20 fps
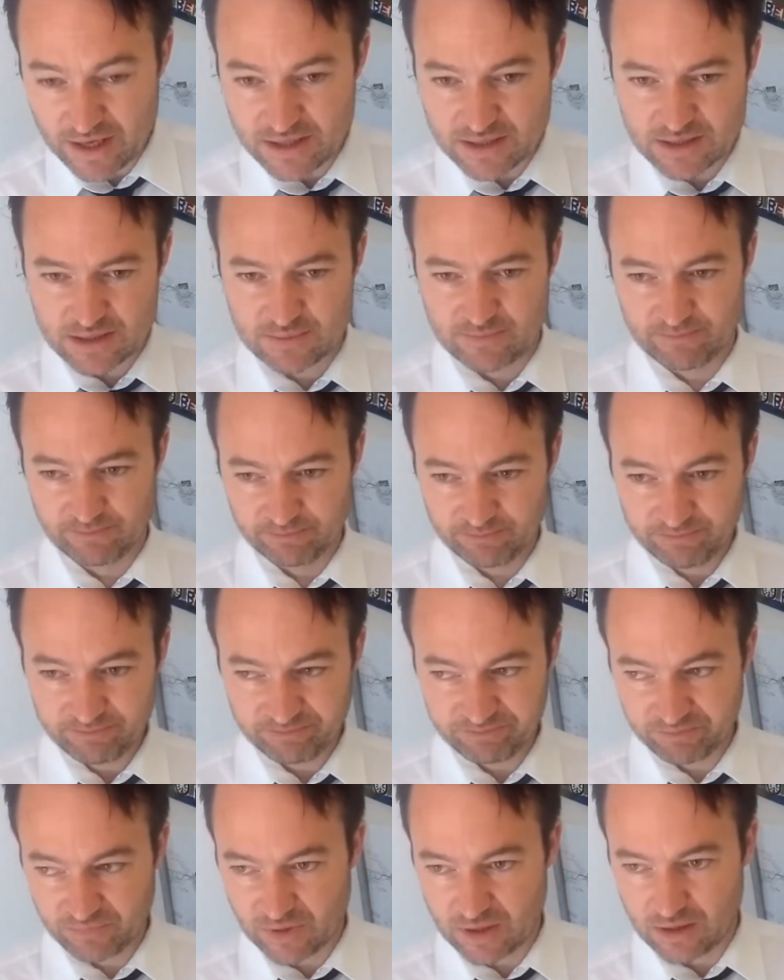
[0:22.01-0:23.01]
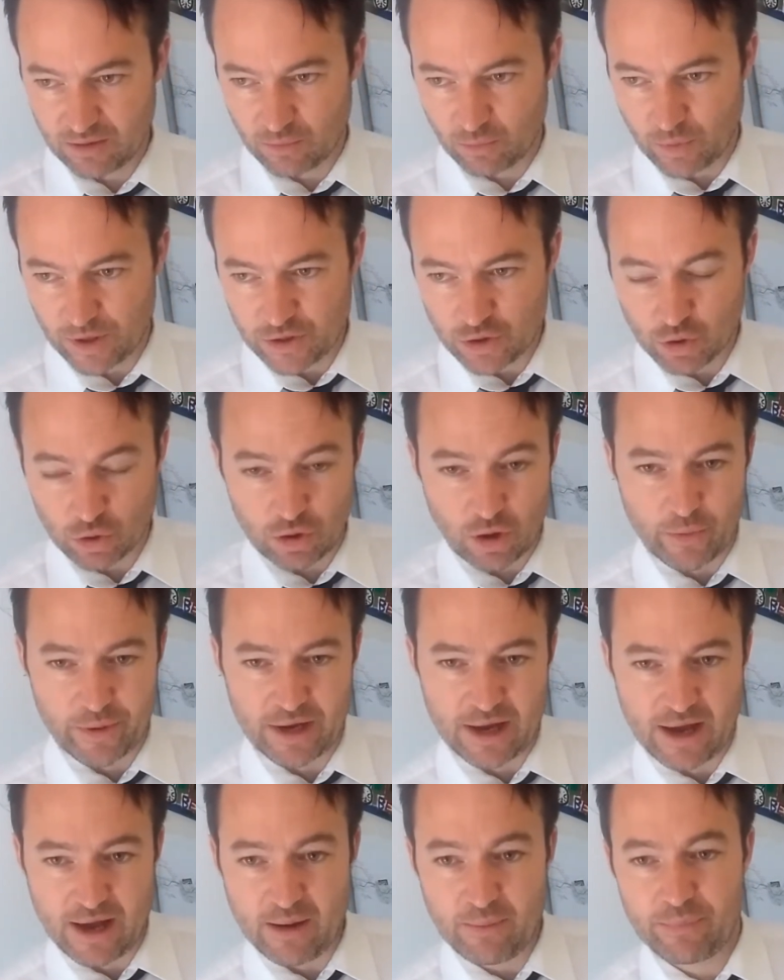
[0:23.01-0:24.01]
is, when you're
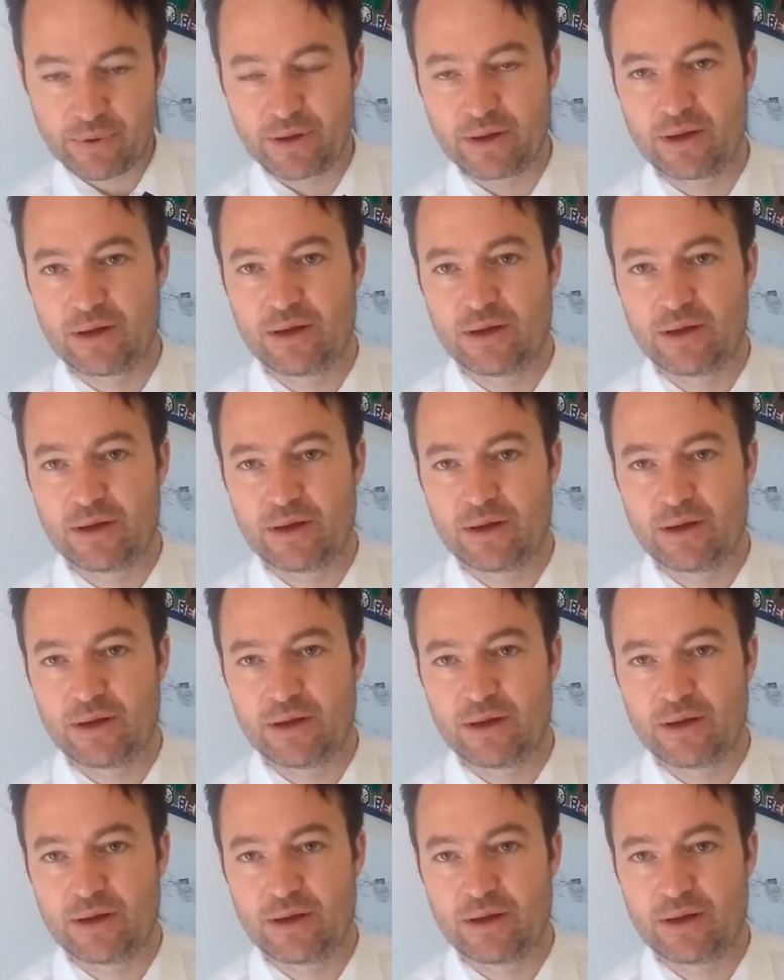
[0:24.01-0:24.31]
growing up,